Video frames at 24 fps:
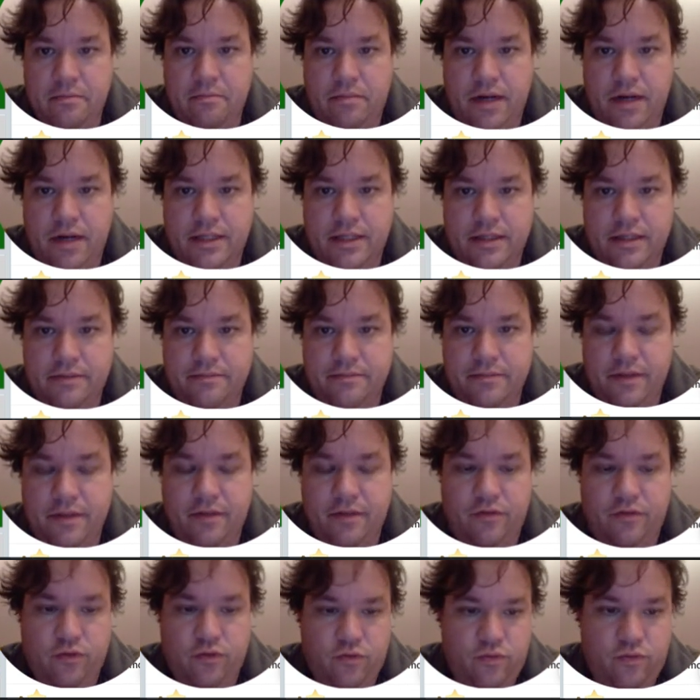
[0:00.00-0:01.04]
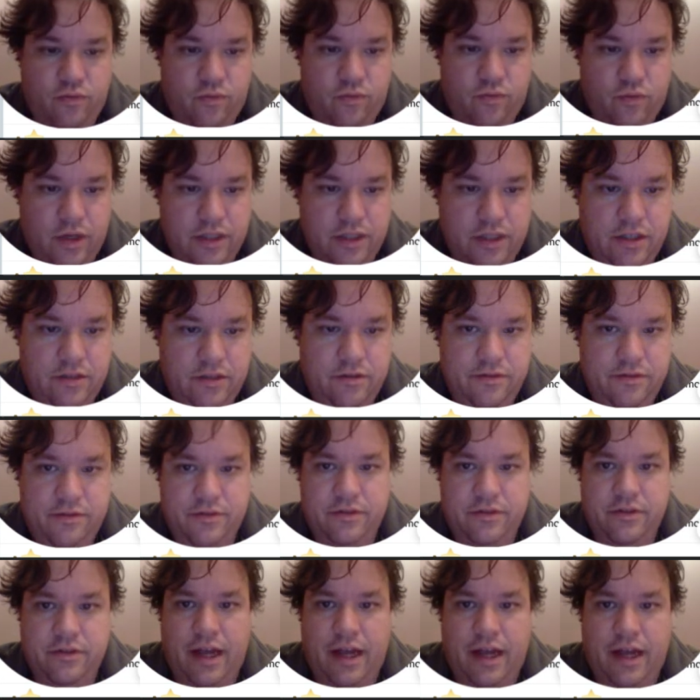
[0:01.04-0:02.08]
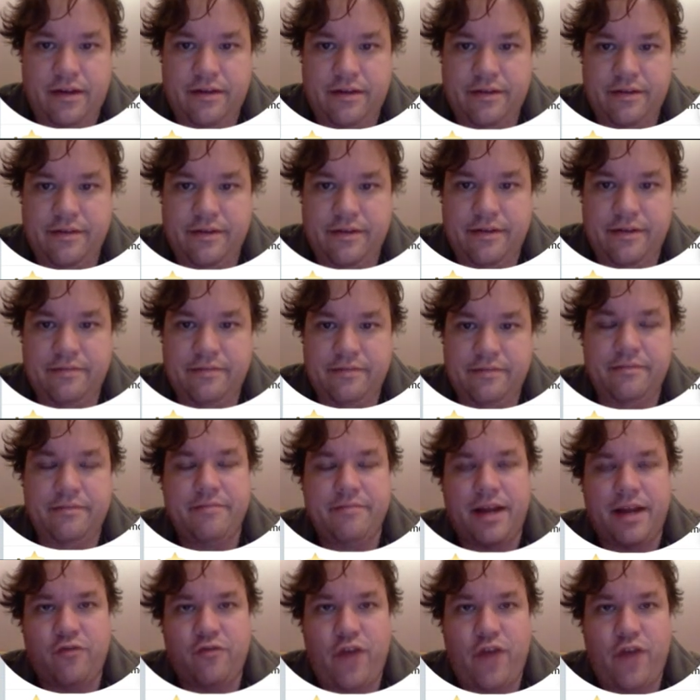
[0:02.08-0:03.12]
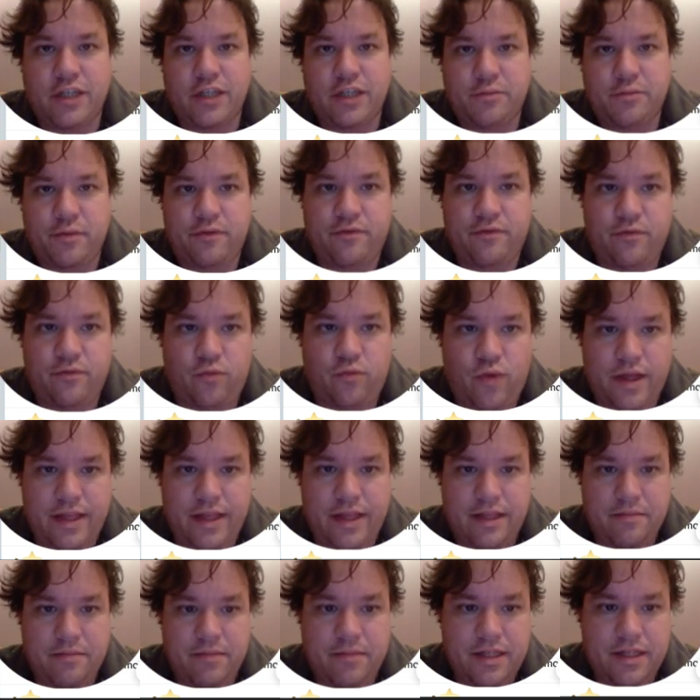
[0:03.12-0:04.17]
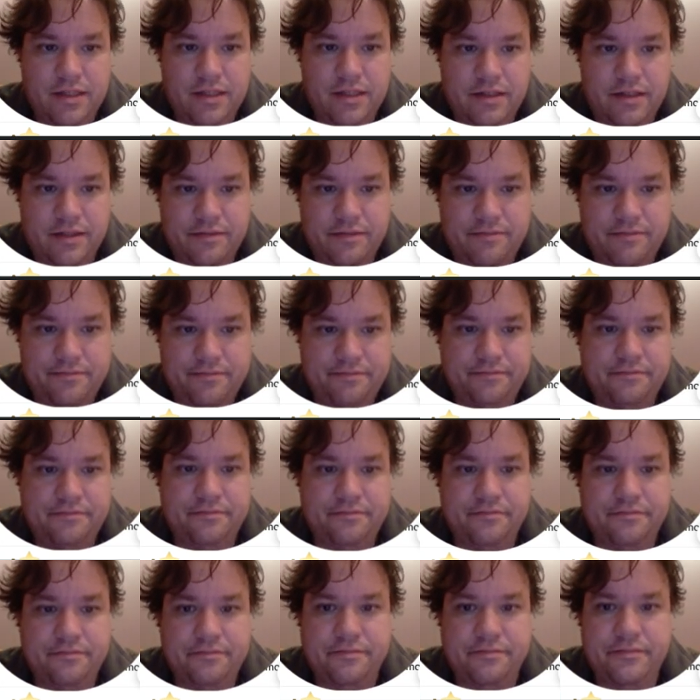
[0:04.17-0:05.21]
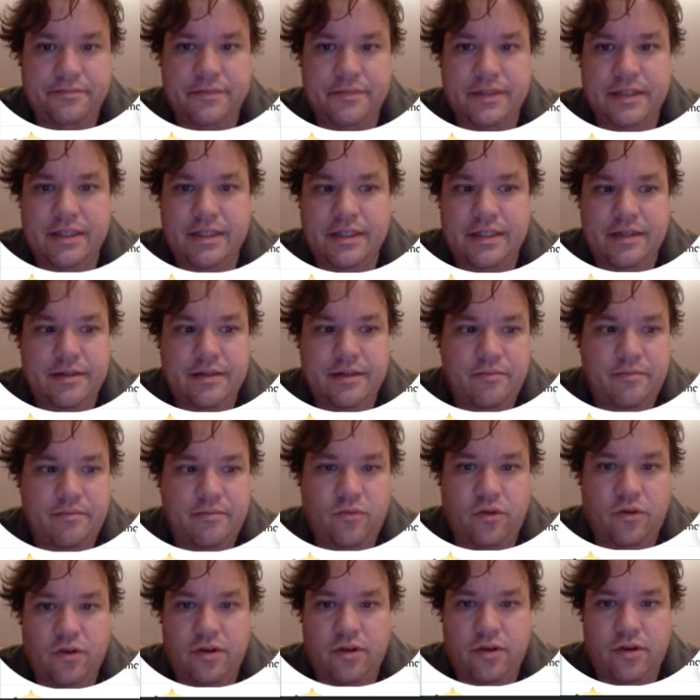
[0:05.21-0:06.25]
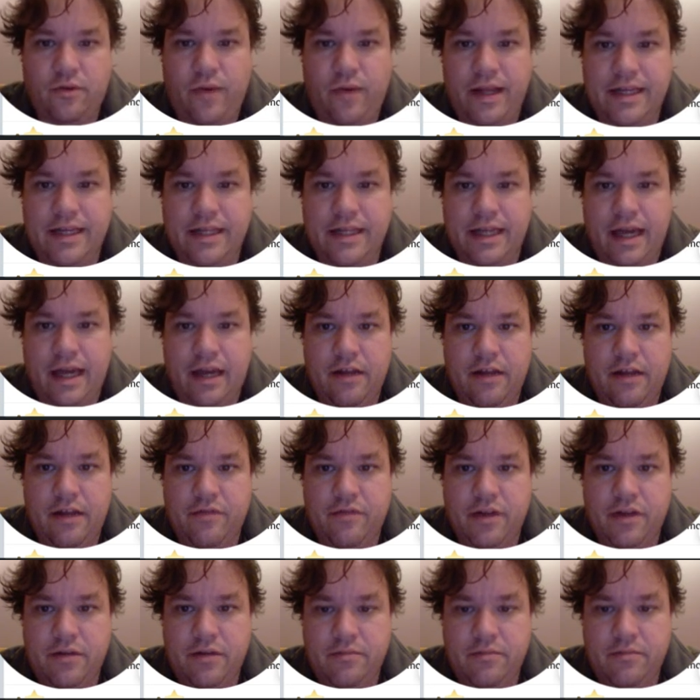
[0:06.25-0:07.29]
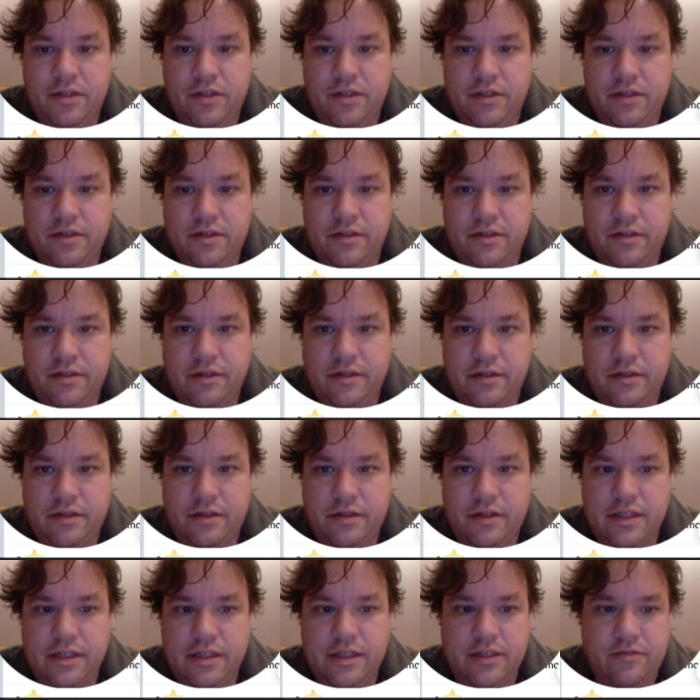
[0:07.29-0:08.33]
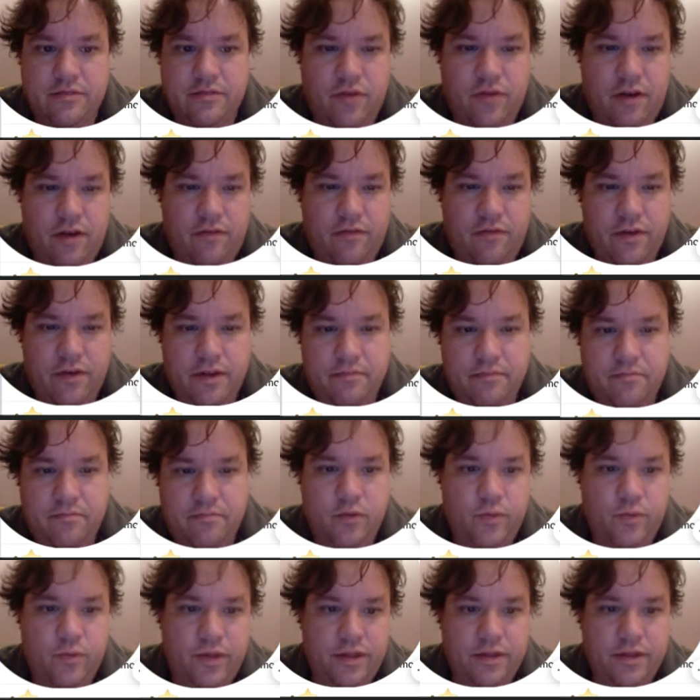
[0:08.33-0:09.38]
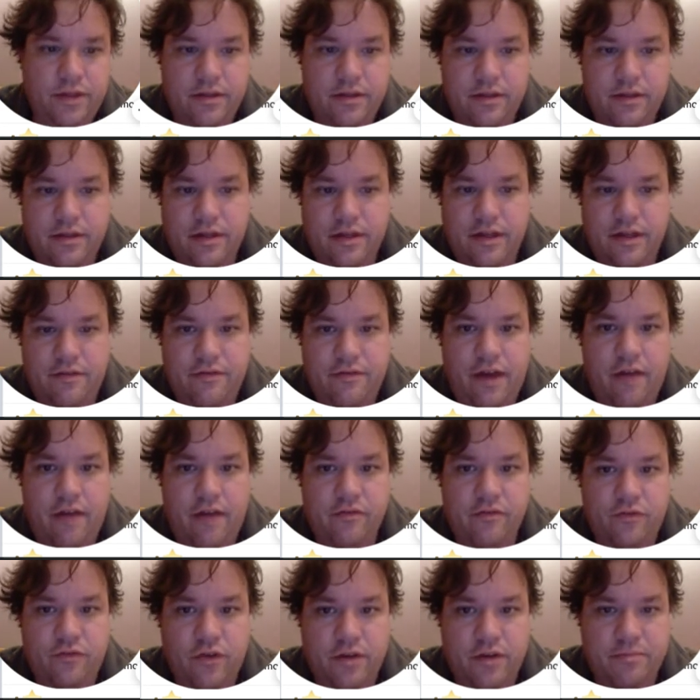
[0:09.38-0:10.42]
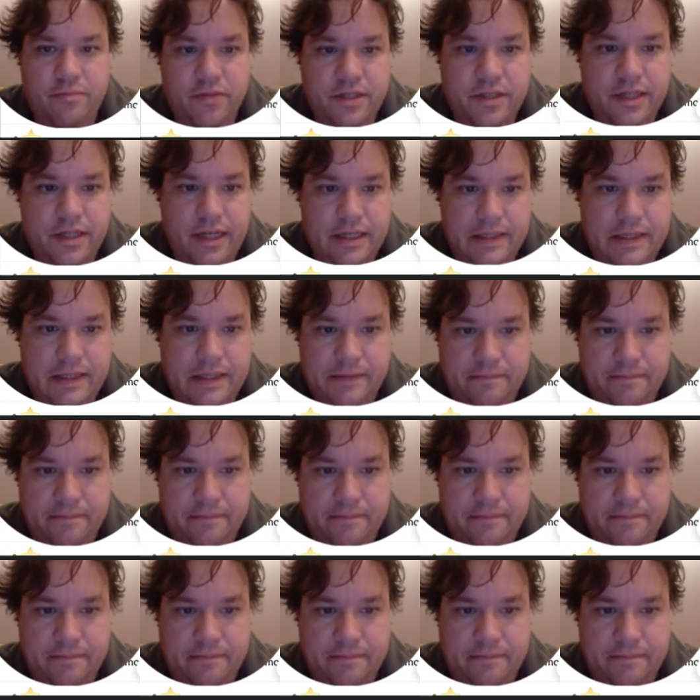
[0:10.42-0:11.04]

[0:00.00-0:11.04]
But if you want to get a grasp of what that means in more quantitative terms, this is roughly between 35 and 40%.